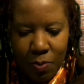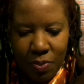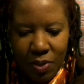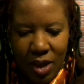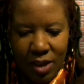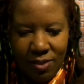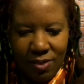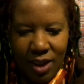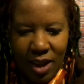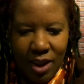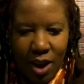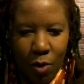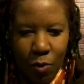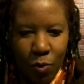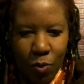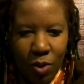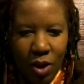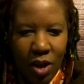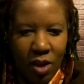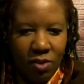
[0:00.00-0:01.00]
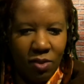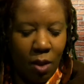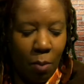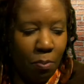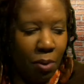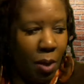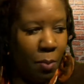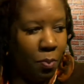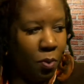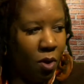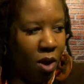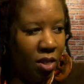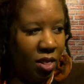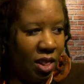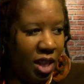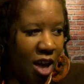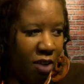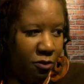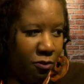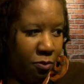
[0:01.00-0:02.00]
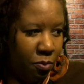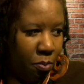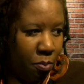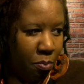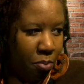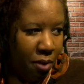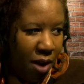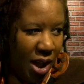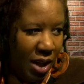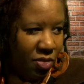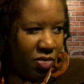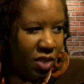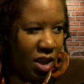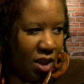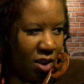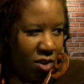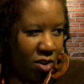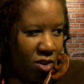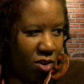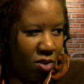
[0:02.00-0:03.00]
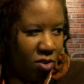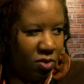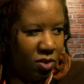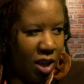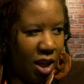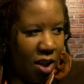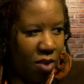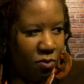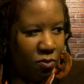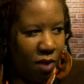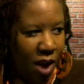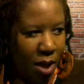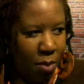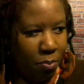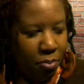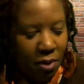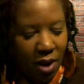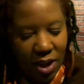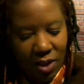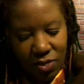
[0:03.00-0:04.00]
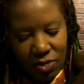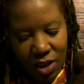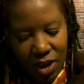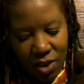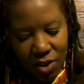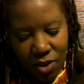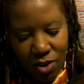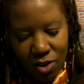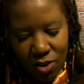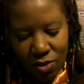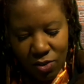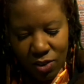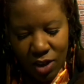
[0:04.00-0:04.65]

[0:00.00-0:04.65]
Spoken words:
they say that some people are left brain thinkers and right brain thinkers.